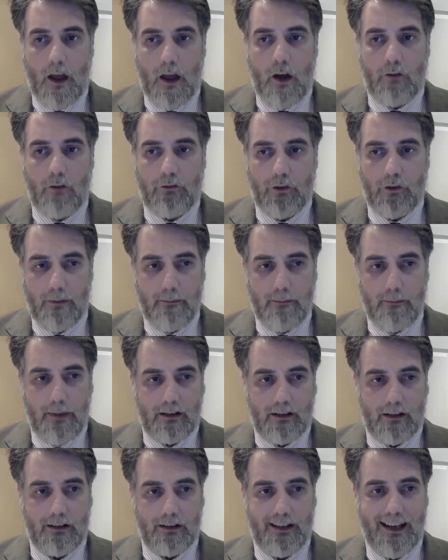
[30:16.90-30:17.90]
for the
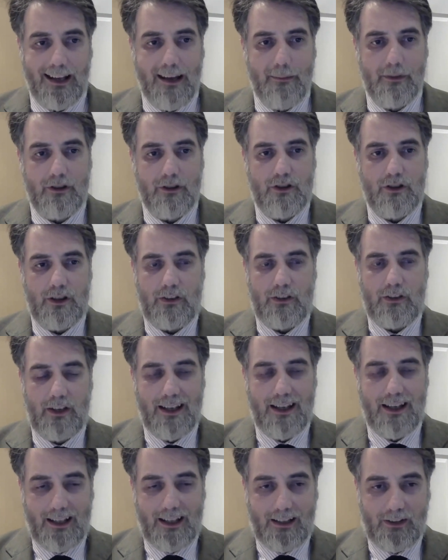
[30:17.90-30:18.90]
mental images it
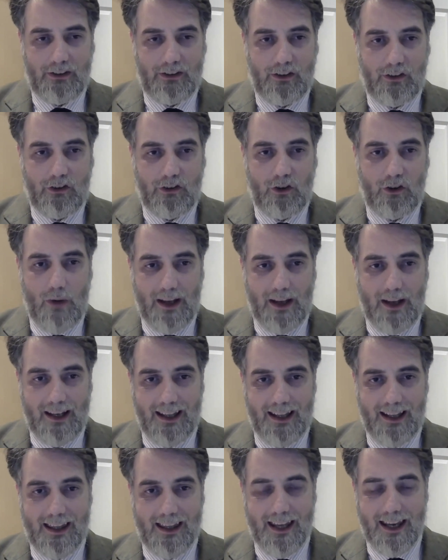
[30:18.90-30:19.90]
needs to do any
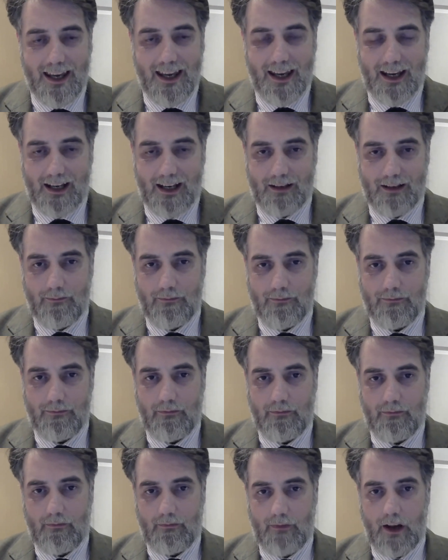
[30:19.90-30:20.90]
thinking.
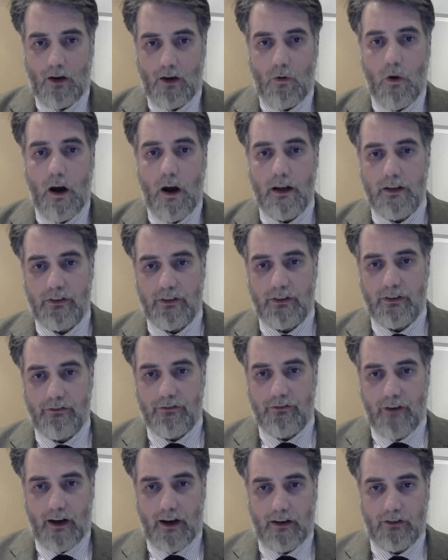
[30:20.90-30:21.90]
Aquinas, in
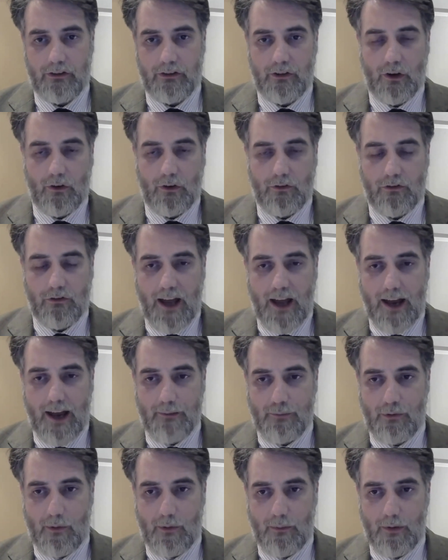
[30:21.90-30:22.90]
fact, solved that
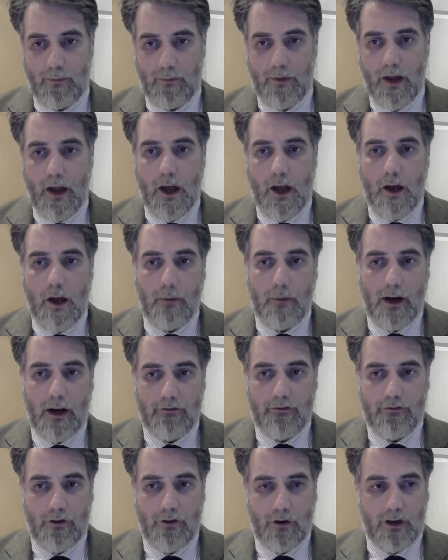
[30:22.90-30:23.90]
problem by
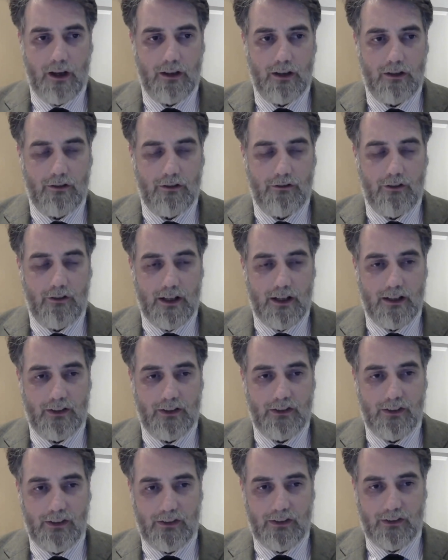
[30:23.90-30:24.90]
invoking divine
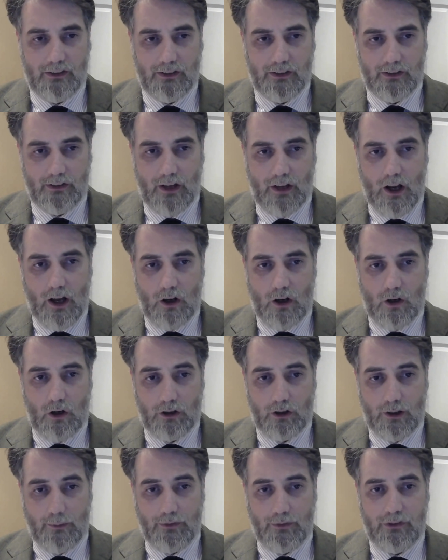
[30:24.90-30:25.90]
assistance. God
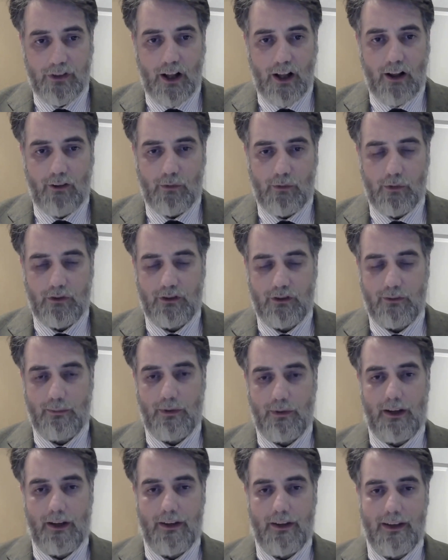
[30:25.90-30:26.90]
himself would
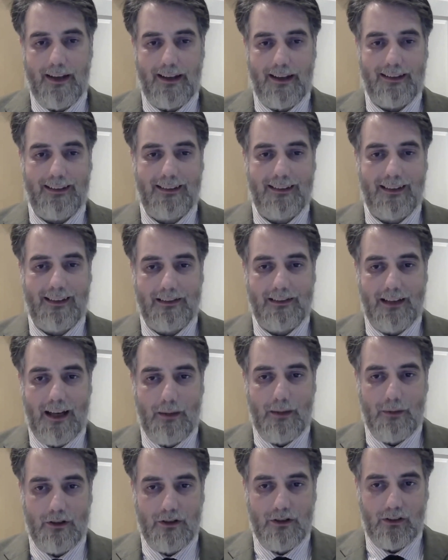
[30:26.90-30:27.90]
supply the necessary
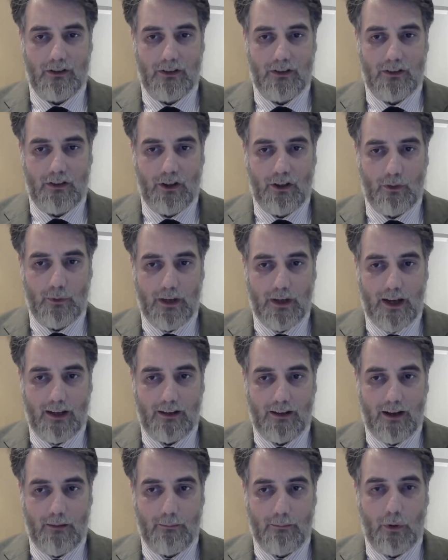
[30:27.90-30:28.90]
images until we get
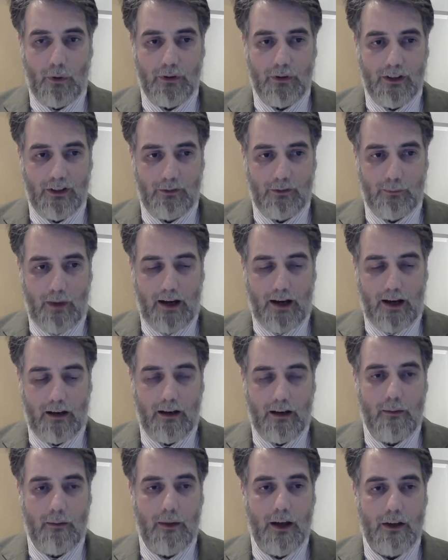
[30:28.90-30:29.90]
our bodies back
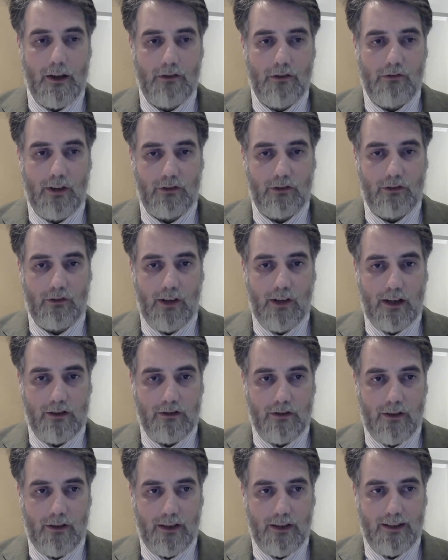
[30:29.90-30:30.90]
at the
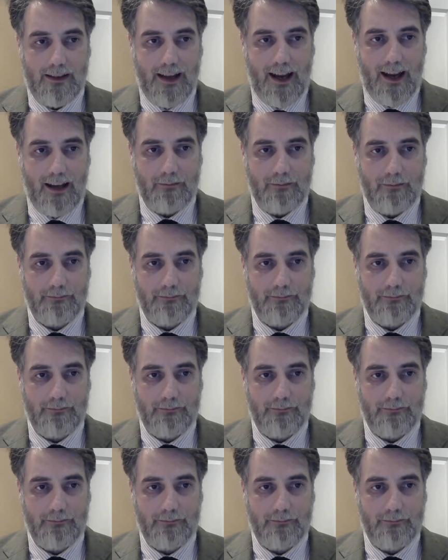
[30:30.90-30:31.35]
resurrection of the dead.